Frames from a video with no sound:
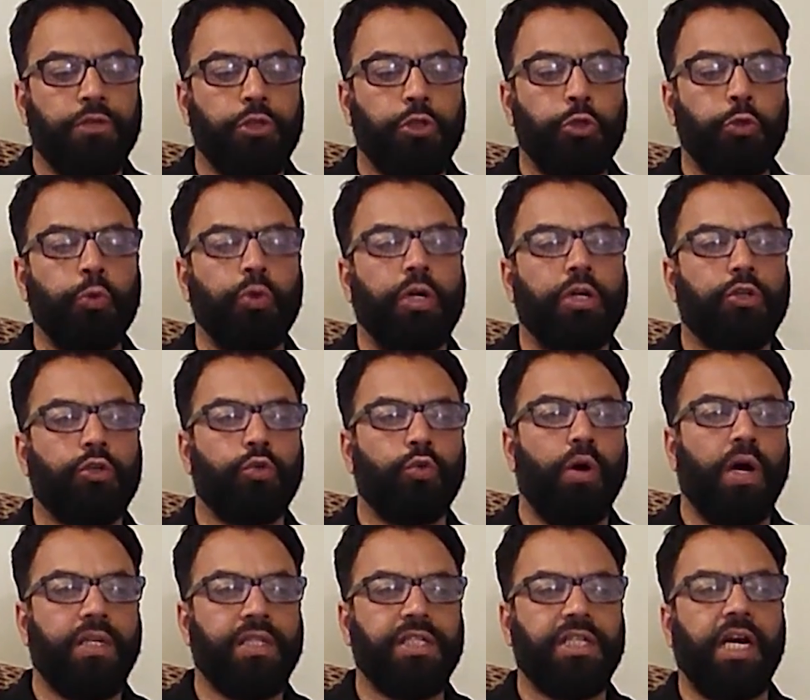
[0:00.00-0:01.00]
students who
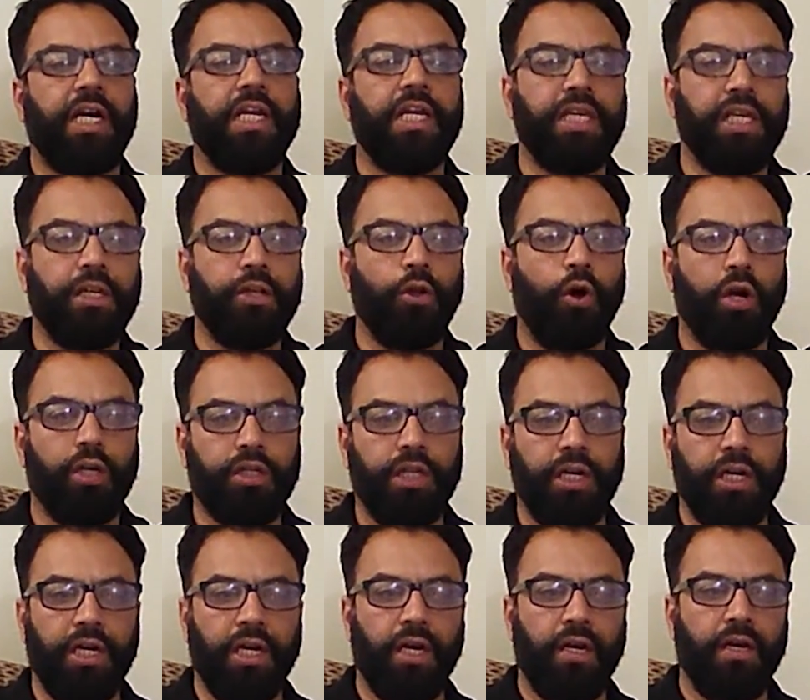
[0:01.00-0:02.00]
are studying in North
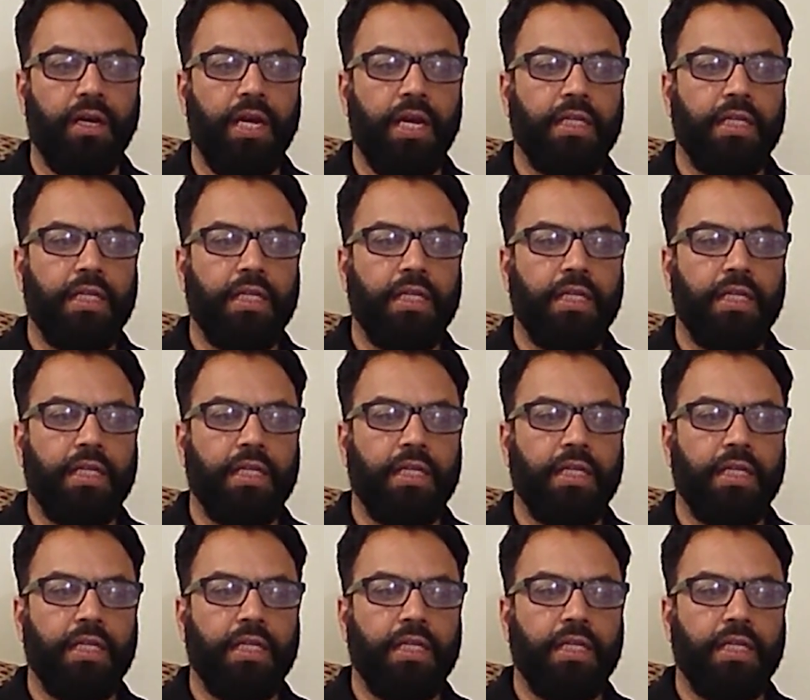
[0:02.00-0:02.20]
India.